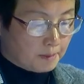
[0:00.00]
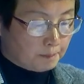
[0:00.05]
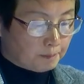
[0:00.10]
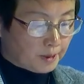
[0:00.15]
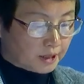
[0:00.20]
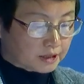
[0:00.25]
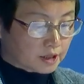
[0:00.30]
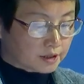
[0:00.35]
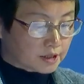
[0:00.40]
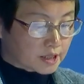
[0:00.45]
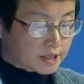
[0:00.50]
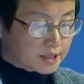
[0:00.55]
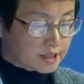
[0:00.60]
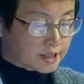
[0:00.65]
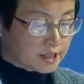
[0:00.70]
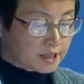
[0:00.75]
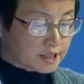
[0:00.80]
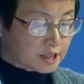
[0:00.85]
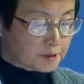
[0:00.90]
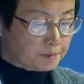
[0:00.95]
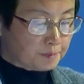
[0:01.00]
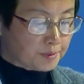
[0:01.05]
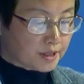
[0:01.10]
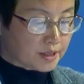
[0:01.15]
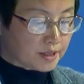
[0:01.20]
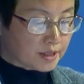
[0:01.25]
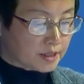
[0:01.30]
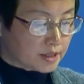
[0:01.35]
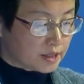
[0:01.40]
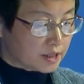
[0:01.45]
But the
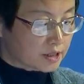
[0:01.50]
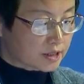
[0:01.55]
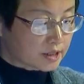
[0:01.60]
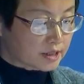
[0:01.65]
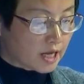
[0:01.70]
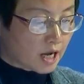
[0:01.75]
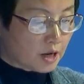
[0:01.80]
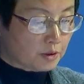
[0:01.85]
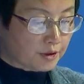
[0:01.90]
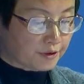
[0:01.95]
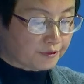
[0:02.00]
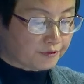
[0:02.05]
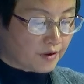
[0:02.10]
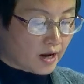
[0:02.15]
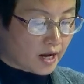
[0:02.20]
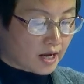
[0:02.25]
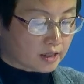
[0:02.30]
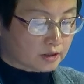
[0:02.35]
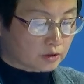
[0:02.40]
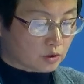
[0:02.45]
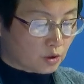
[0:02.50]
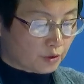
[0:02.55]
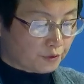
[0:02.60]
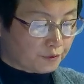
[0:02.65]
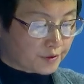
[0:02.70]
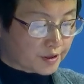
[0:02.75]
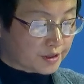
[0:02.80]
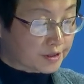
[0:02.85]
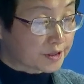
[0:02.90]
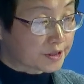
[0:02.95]
CCP is terrified of
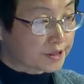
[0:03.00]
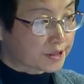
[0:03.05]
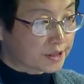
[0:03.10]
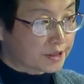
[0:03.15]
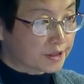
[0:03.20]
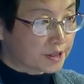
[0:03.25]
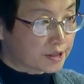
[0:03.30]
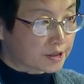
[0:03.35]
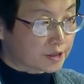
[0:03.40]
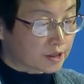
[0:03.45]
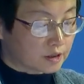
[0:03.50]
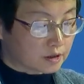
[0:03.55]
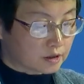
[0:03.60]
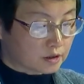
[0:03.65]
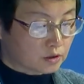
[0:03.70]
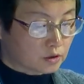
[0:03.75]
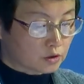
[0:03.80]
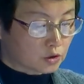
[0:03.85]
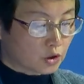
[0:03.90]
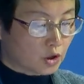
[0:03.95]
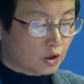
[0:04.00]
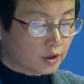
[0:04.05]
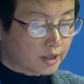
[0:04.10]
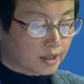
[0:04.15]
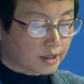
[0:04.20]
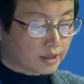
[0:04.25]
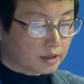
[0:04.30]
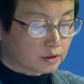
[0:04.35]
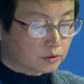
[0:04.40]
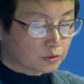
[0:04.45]
its citizens
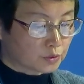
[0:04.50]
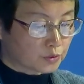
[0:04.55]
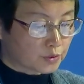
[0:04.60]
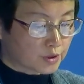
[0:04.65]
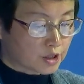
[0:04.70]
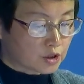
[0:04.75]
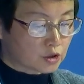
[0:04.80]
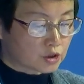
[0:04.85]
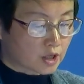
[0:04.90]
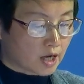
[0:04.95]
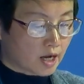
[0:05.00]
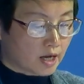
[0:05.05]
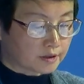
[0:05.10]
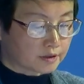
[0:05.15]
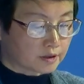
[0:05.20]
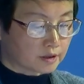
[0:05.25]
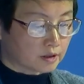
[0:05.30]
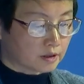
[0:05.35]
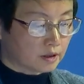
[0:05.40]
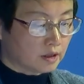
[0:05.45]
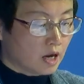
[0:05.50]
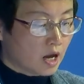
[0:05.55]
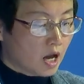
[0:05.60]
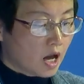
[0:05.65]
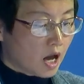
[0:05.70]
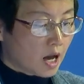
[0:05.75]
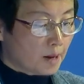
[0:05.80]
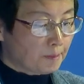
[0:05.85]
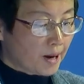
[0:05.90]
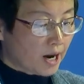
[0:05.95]
talking to each other
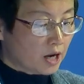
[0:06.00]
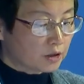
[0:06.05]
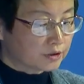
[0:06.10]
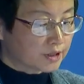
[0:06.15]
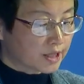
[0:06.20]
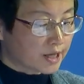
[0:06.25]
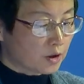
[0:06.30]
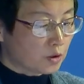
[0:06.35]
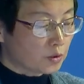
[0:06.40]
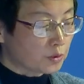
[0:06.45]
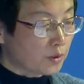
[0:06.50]
about their